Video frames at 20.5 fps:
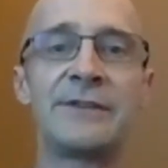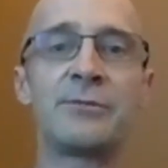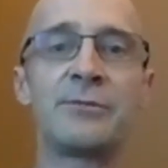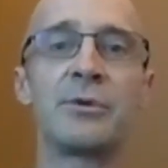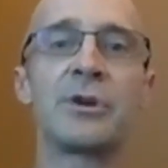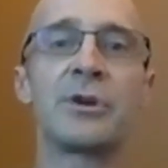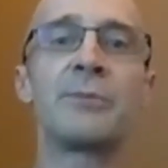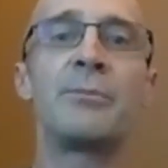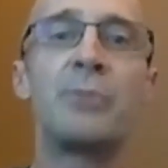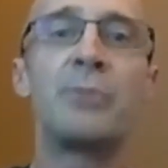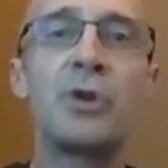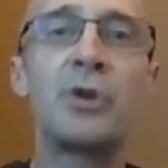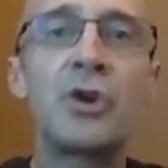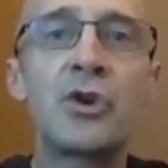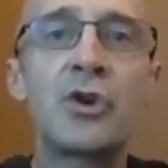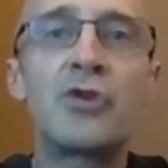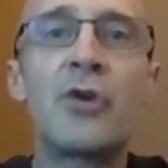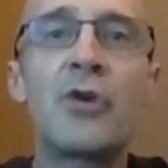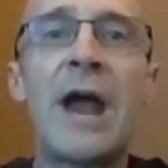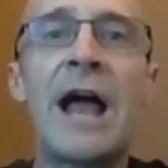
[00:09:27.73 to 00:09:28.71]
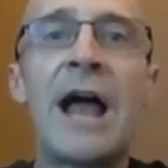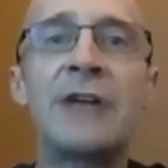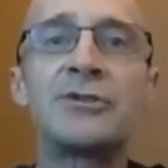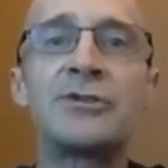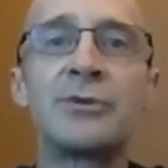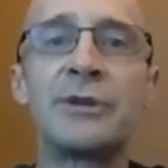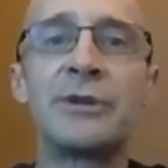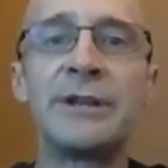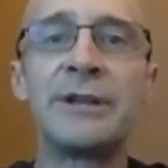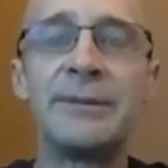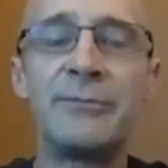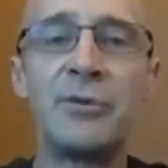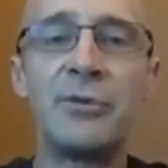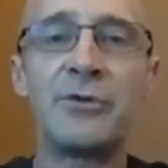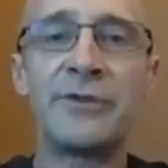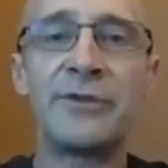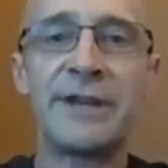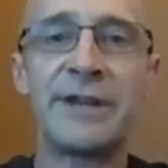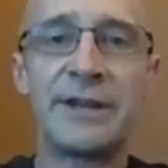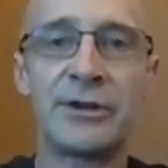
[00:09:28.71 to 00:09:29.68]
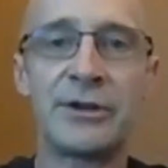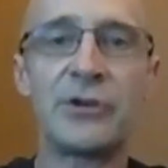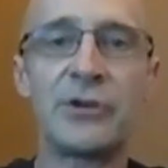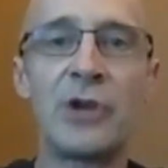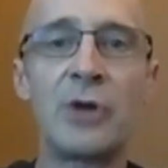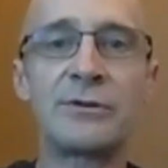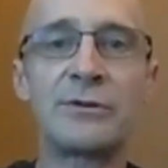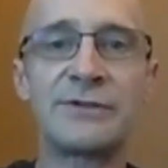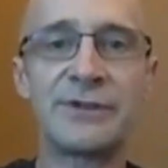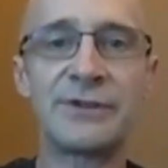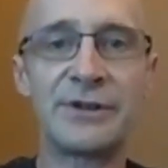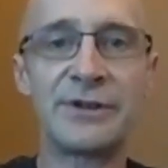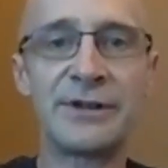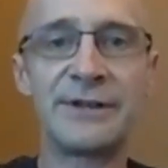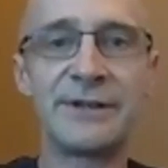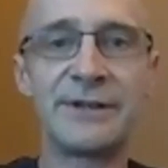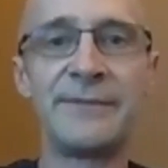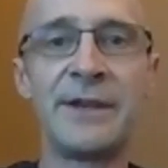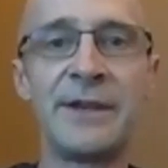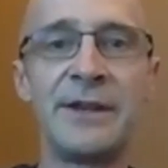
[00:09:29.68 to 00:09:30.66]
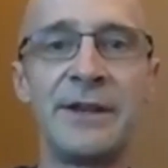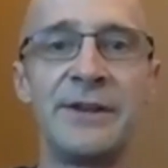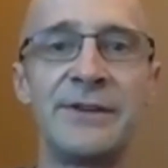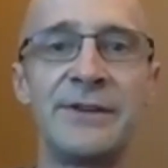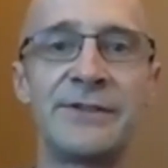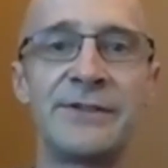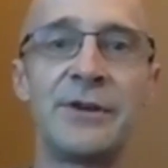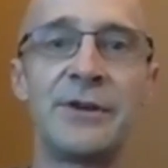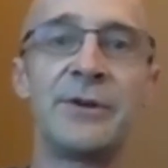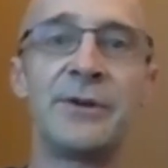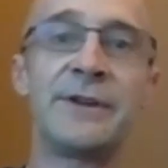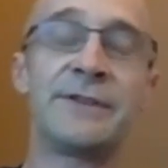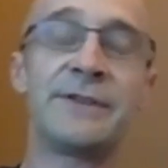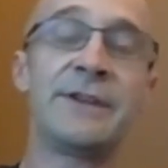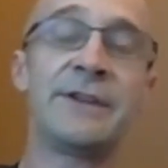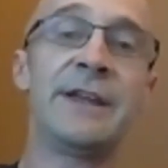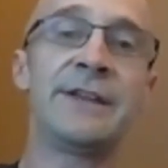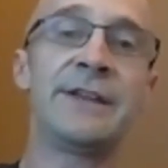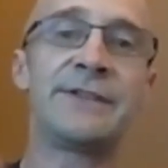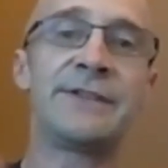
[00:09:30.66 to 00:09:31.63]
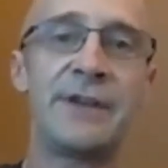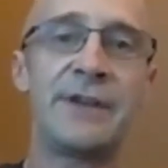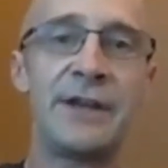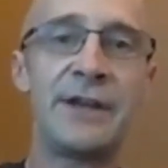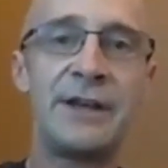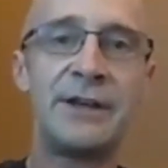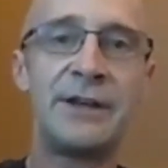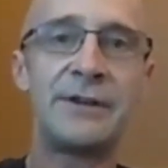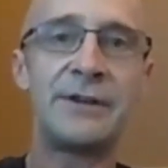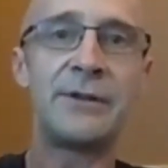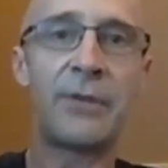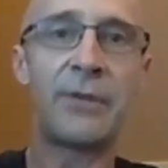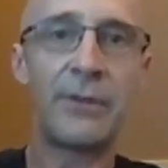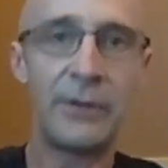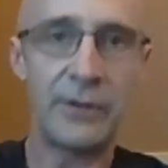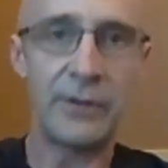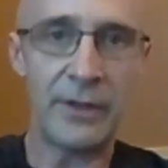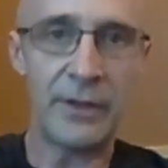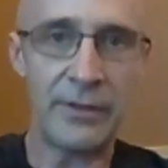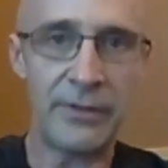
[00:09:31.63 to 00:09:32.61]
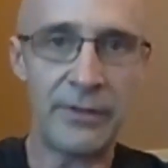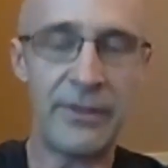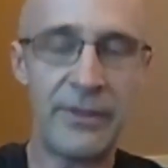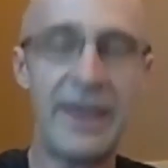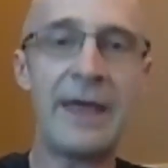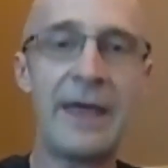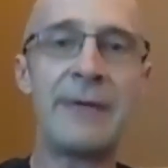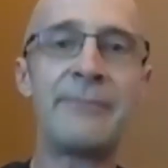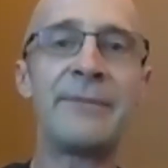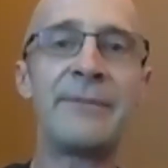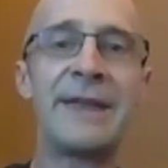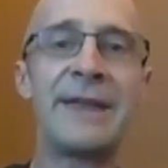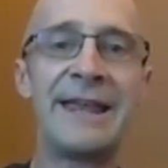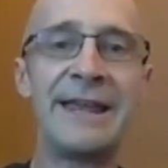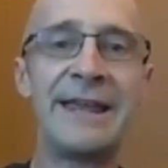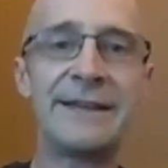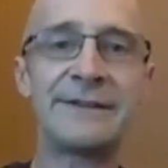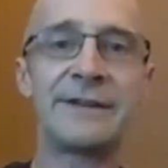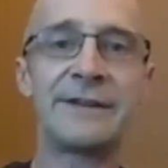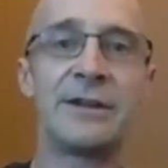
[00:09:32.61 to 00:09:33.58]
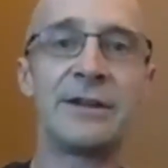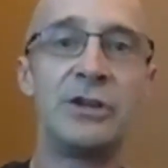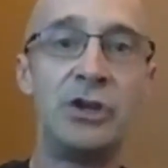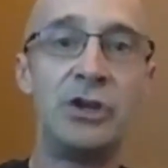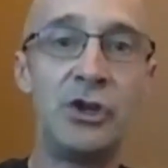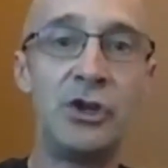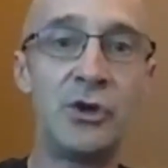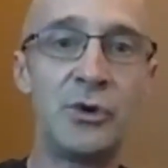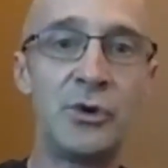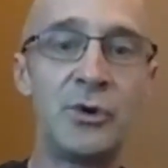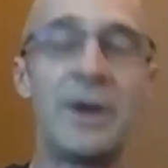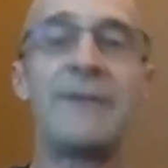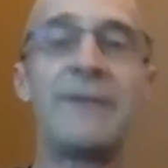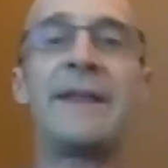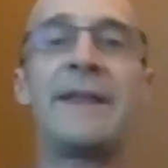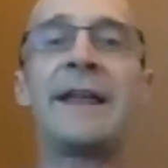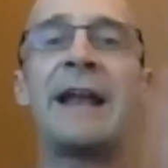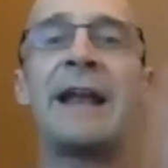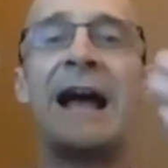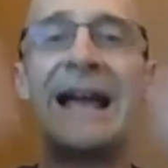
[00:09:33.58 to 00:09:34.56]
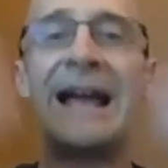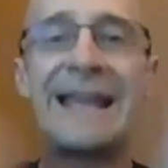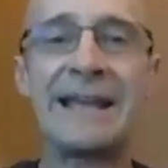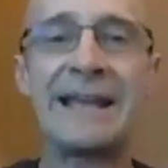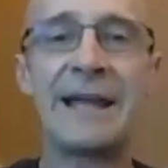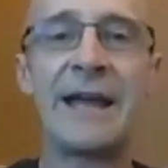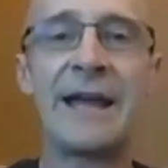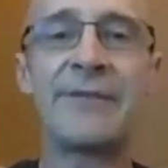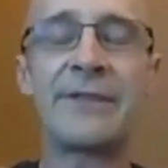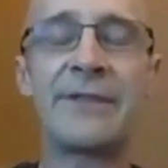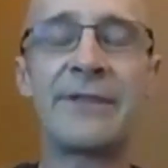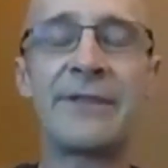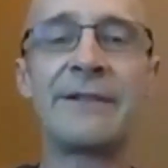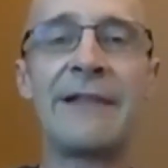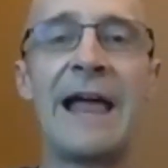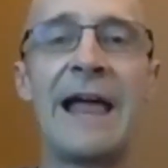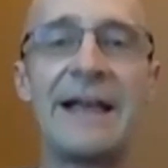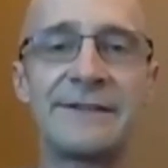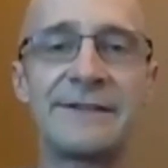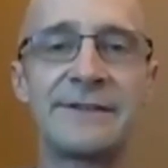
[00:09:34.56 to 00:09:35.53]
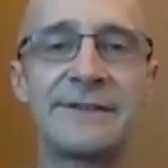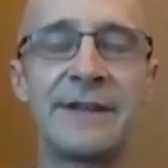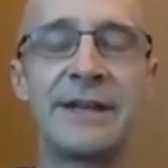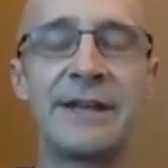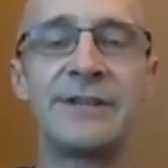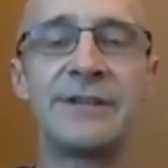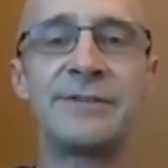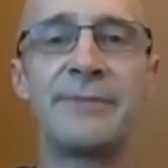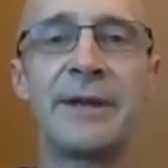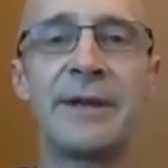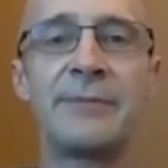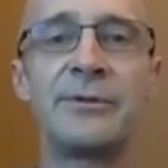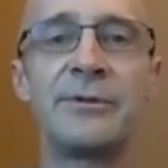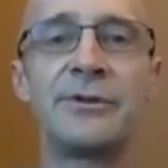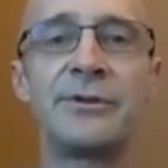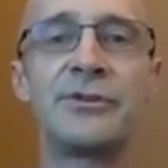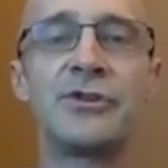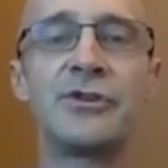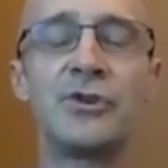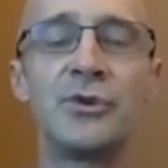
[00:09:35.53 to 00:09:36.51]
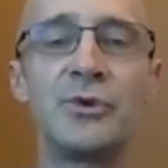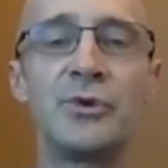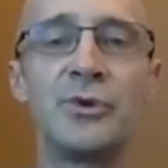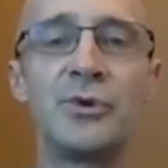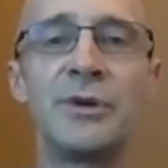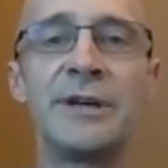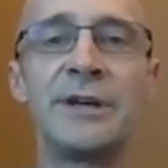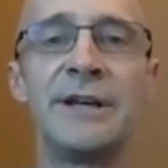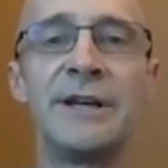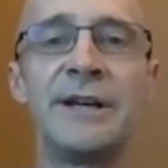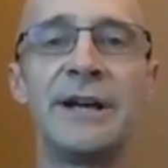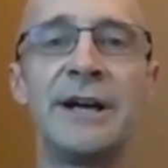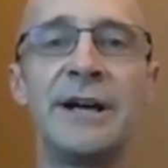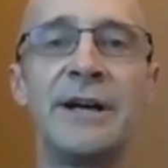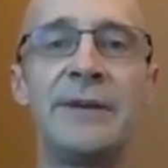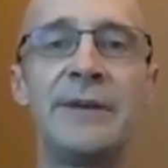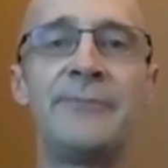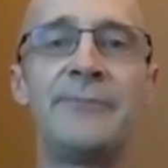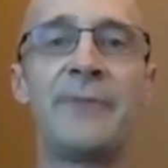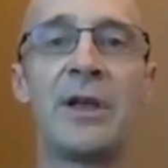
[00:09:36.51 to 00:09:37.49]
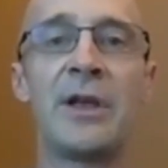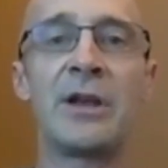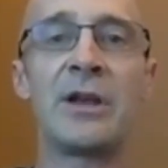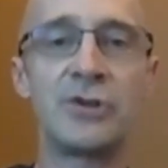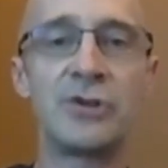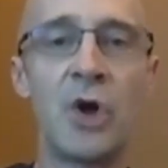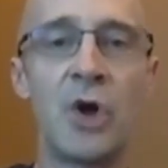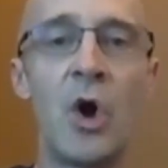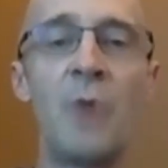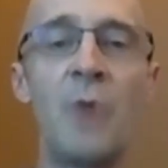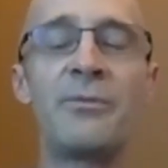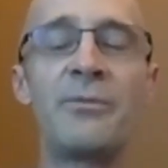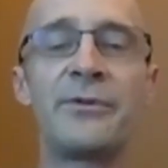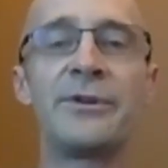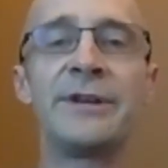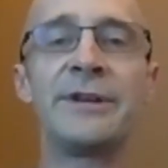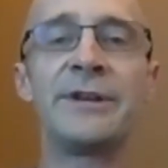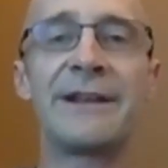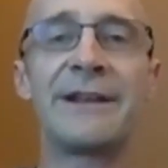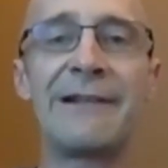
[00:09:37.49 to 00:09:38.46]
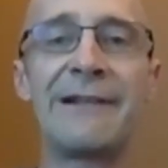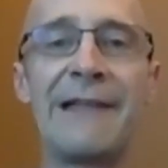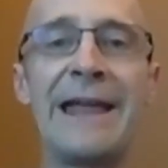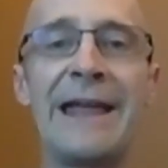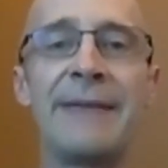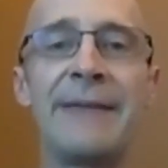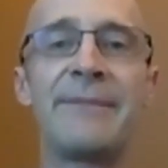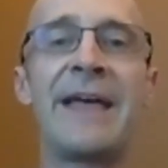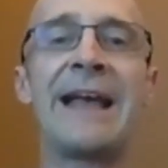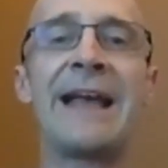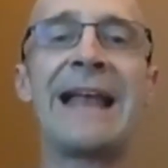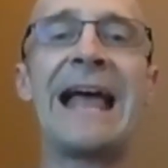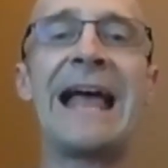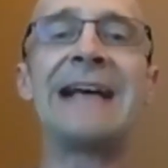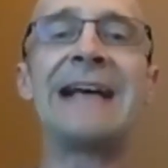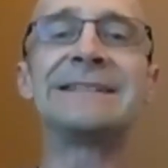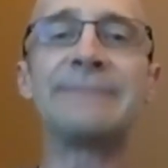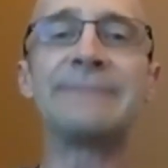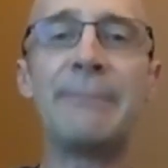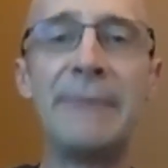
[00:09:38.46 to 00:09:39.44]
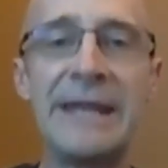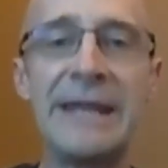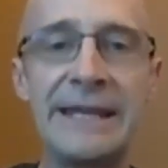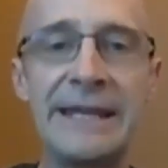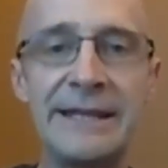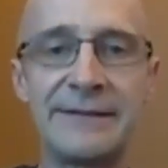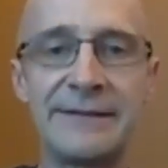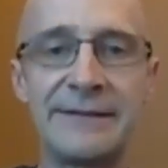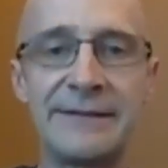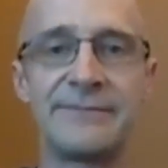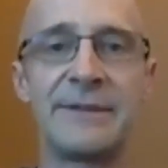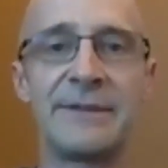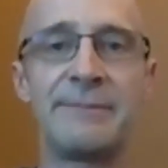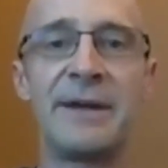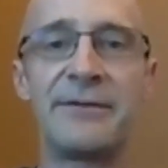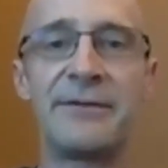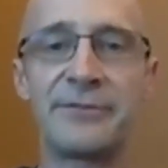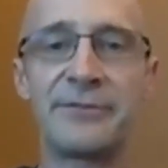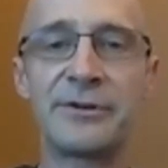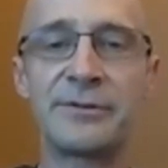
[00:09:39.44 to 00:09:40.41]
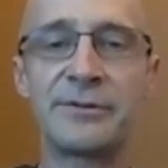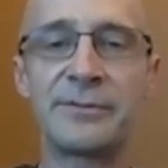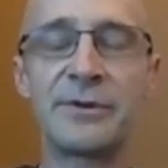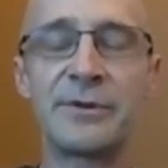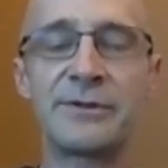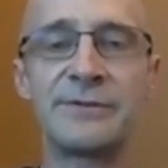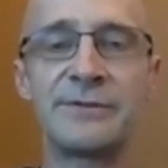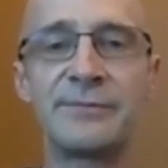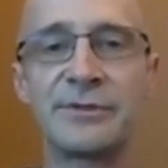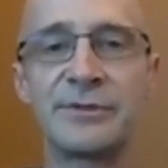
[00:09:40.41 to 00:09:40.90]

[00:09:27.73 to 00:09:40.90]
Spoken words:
We're gradually moving it closer. So it's them, you, and then I, at the last stage, am able to hopefully claim that as me, my first person.